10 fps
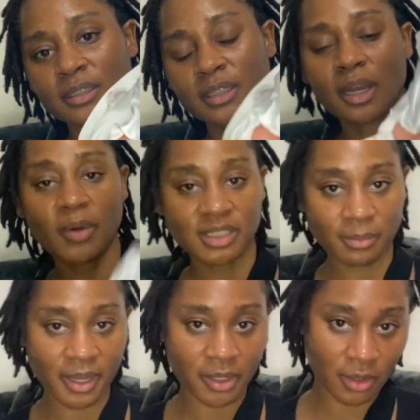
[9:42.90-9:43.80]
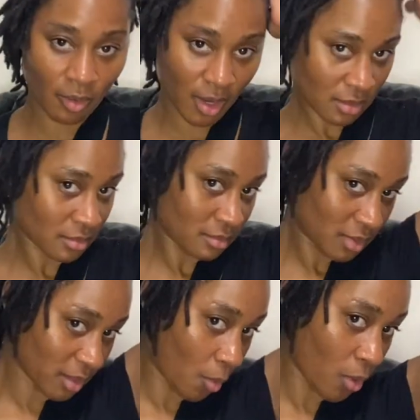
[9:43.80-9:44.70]
You know, wait till my hair grow out
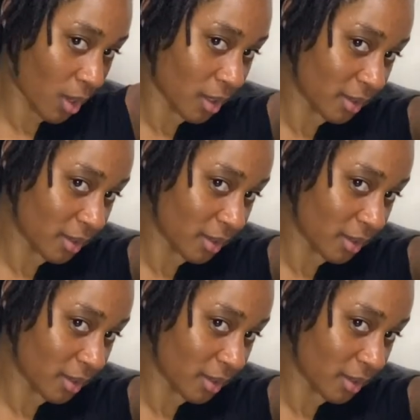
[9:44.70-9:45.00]
some more.